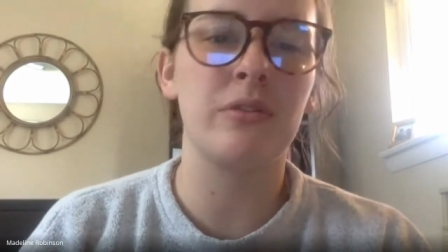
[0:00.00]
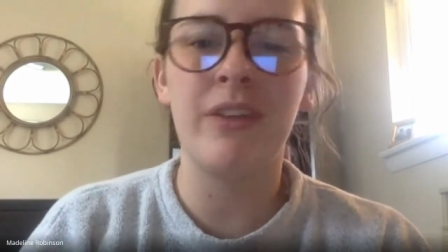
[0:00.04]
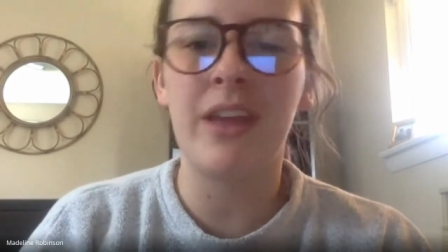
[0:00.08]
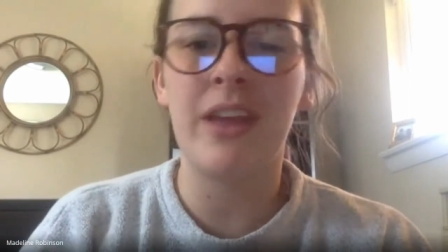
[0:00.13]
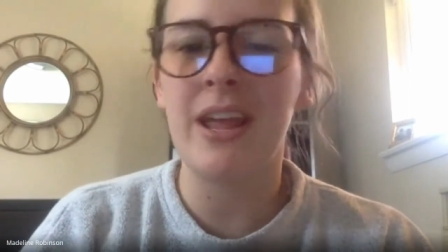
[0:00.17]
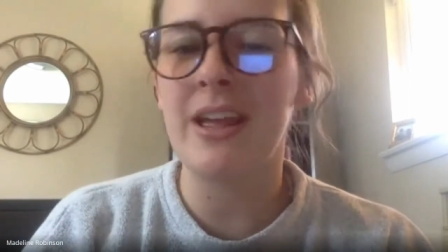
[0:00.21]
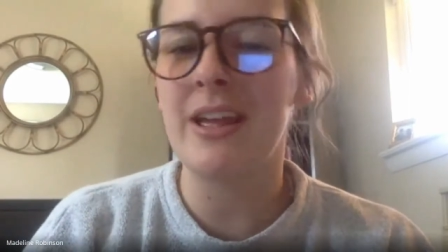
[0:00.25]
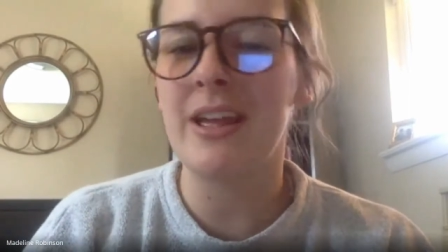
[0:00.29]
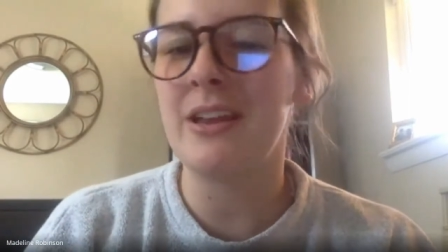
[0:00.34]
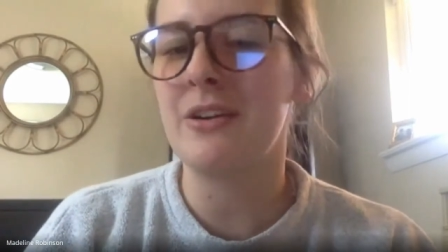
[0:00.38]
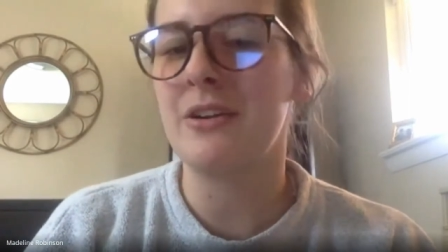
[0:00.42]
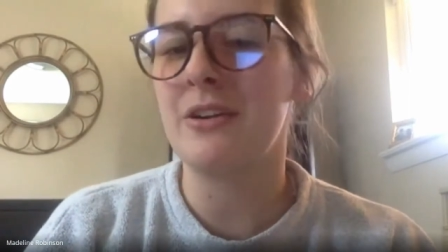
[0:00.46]

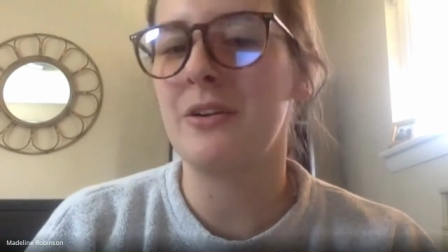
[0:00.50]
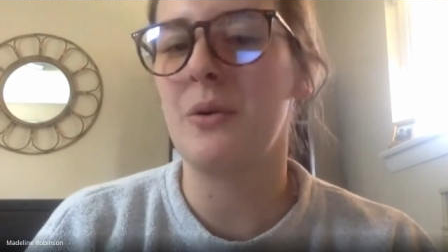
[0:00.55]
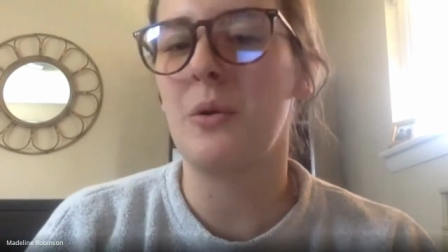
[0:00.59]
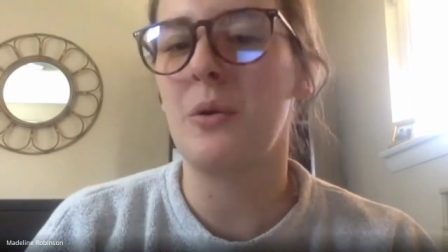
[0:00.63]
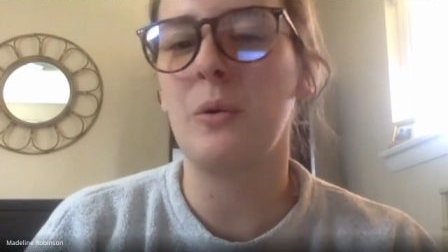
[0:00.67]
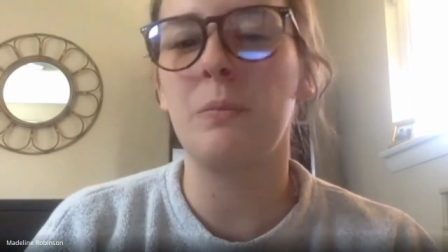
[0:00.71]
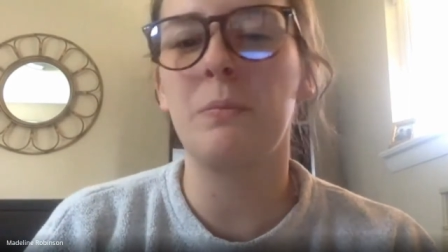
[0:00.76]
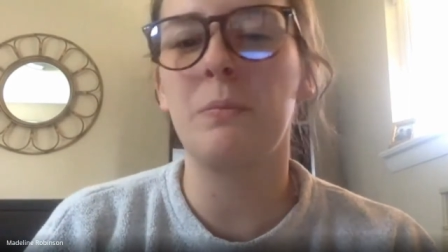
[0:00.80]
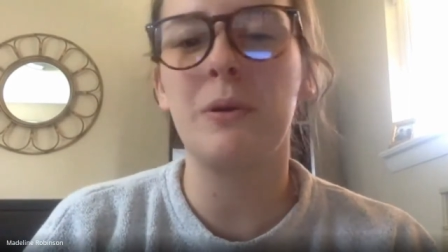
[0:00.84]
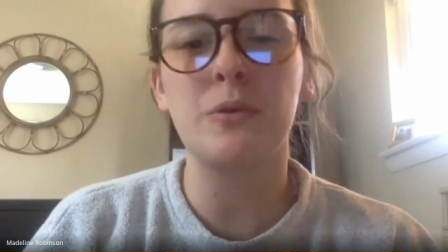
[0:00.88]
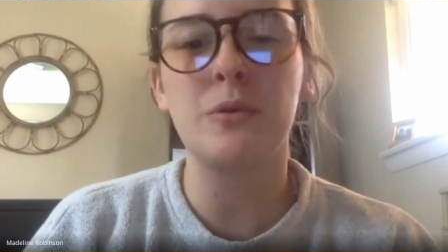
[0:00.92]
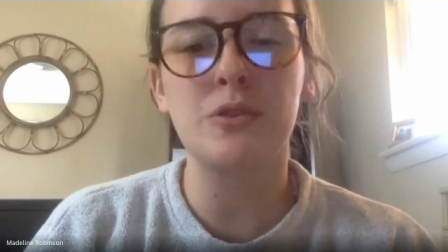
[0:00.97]
van or an
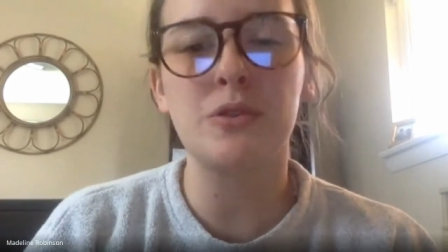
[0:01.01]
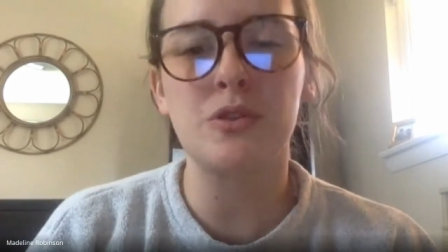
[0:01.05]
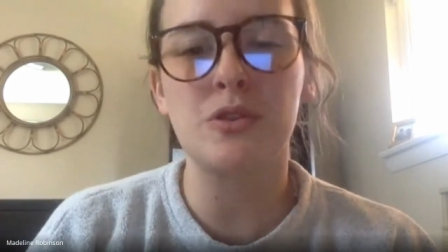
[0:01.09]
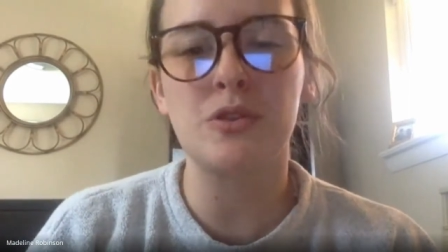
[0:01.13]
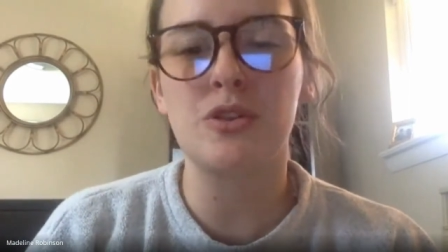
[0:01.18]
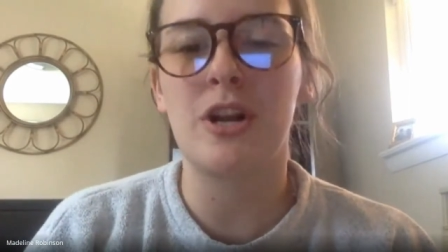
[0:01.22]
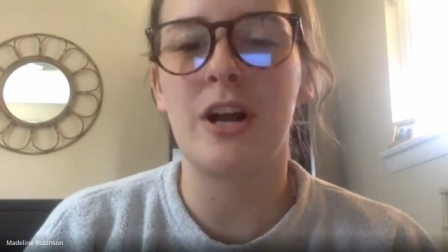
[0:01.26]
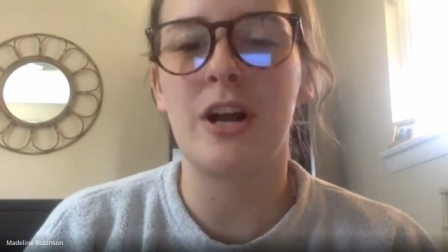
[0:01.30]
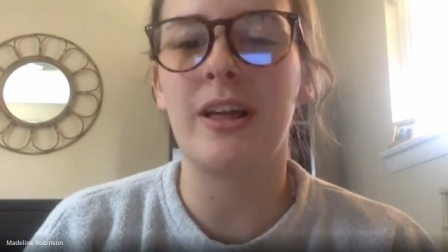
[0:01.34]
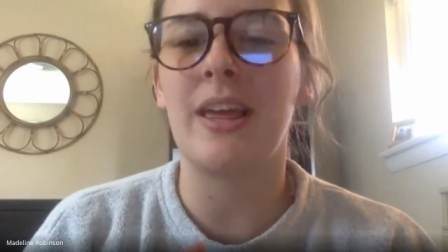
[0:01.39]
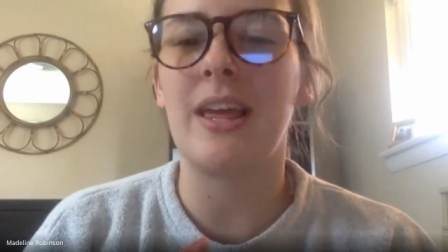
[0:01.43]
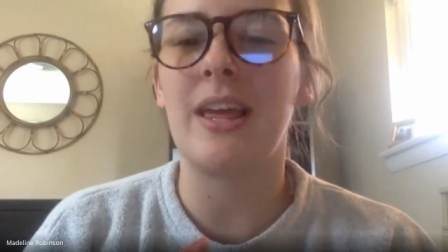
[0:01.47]
old postal
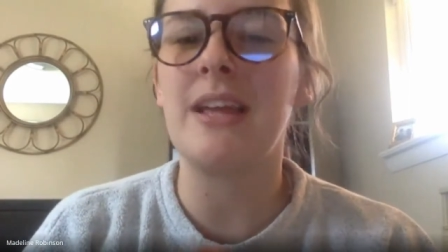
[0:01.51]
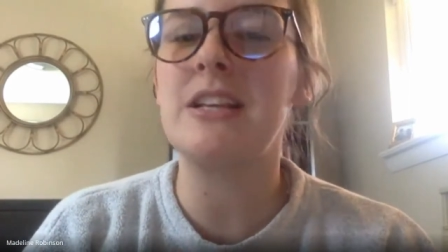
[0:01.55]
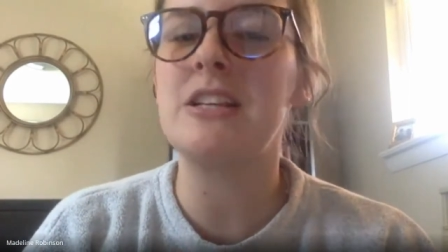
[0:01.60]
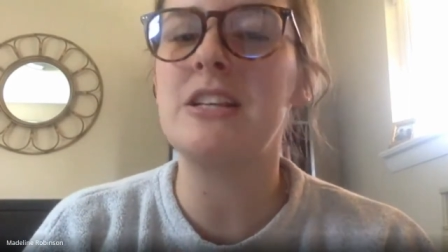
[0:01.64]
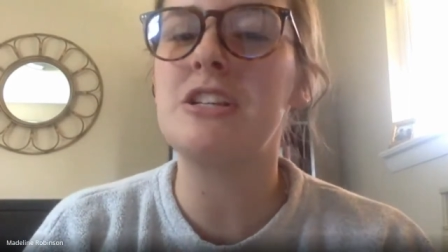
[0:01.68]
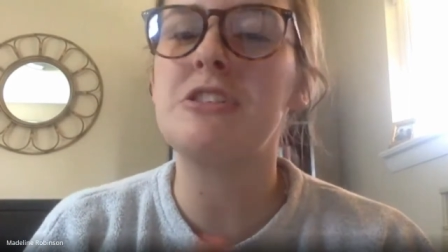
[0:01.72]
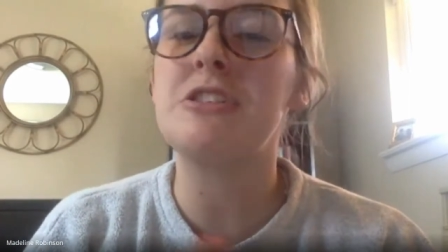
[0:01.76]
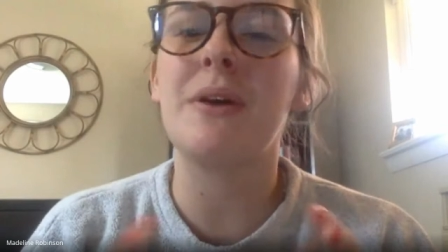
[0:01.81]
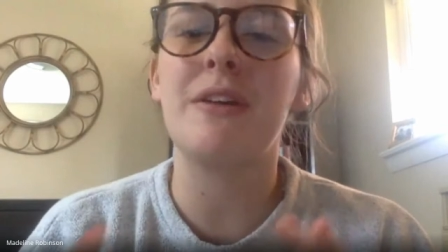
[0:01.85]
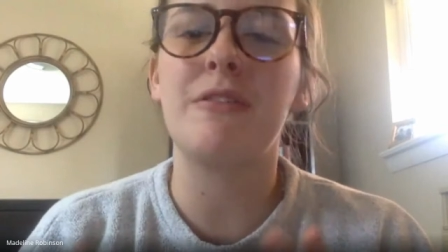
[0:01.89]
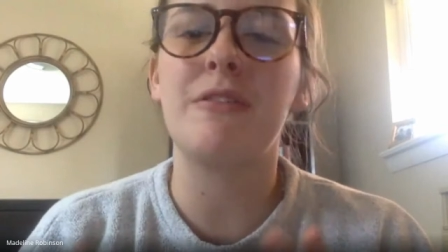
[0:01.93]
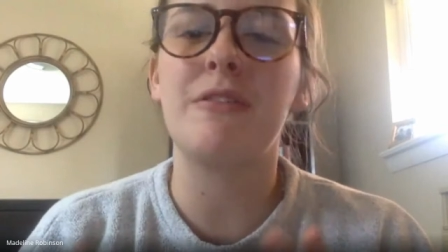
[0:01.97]
truck
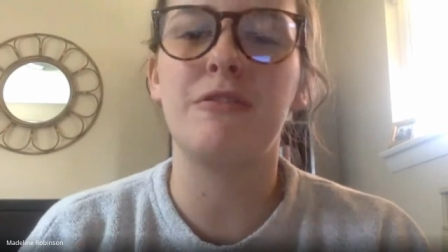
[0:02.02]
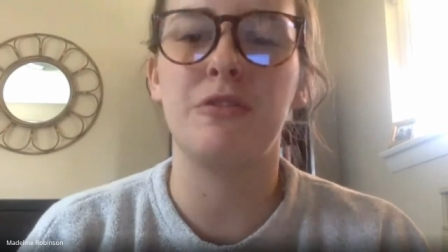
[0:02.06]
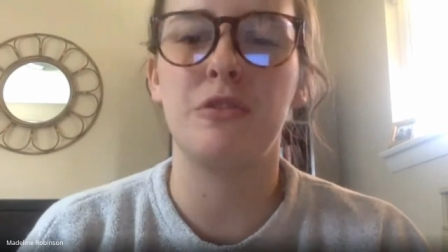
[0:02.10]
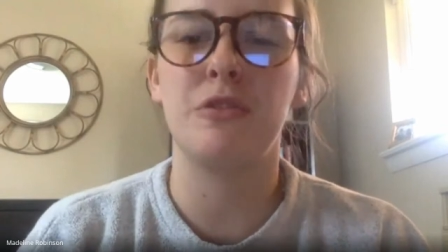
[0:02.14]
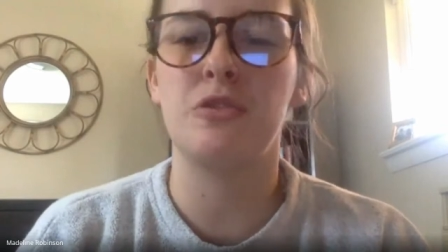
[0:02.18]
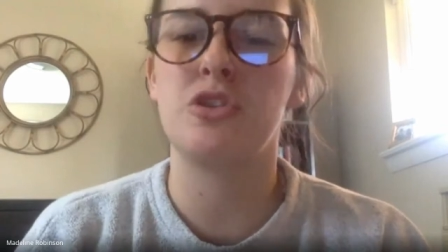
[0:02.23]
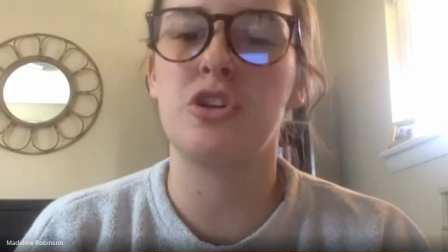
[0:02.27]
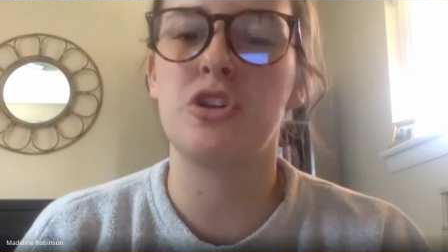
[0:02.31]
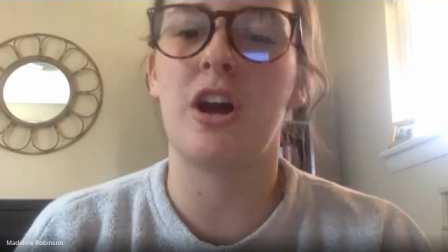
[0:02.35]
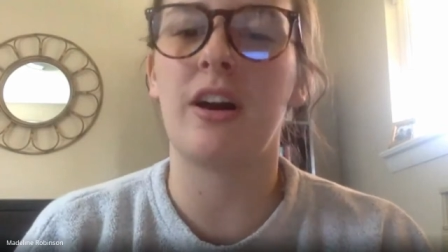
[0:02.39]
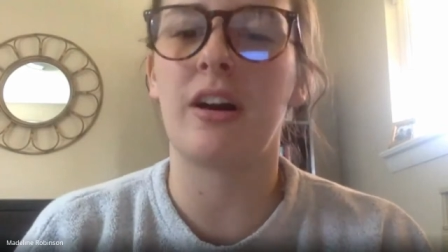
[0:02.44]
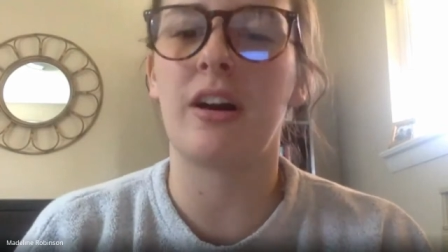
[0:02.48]
into a
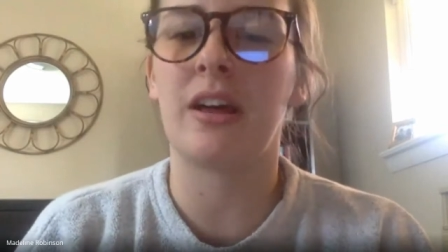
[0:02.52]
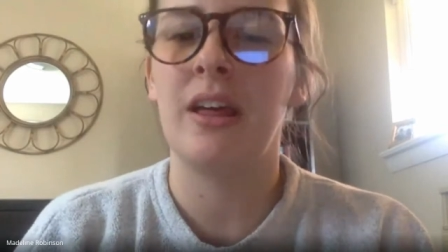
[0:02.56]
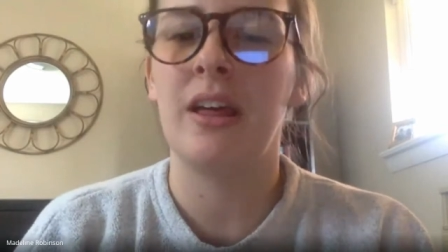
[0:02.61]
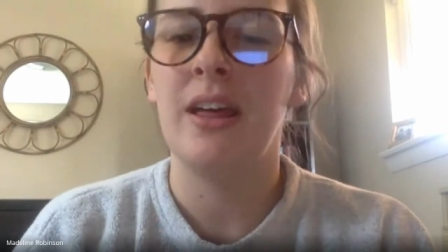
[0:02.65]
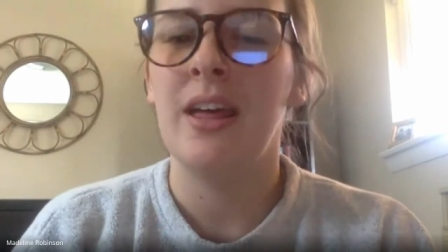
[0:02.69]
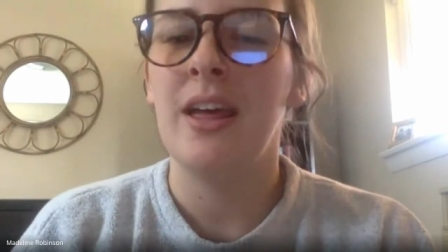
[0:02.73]
food truck.